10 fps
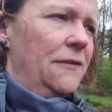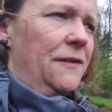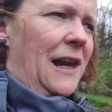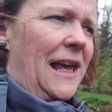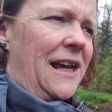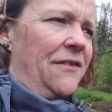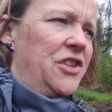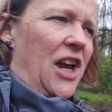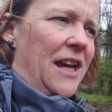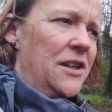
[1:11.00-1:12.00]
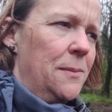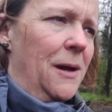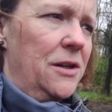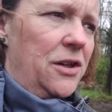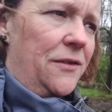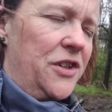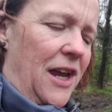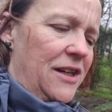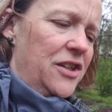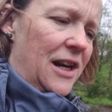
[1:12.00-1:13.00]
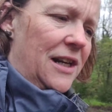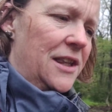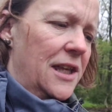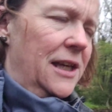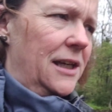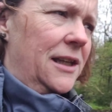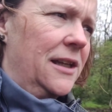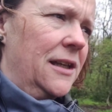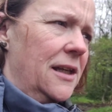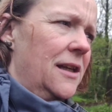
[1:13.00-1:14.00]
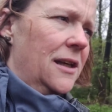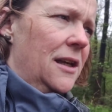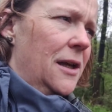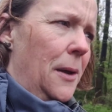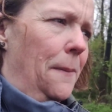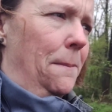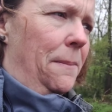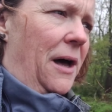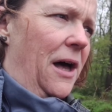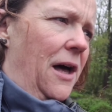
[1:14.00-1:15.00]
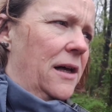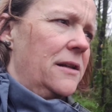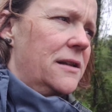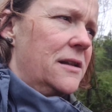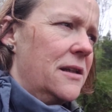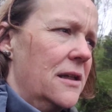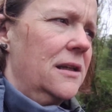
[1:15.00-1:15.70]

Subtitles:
feel like I've changed much. I've changed anything, but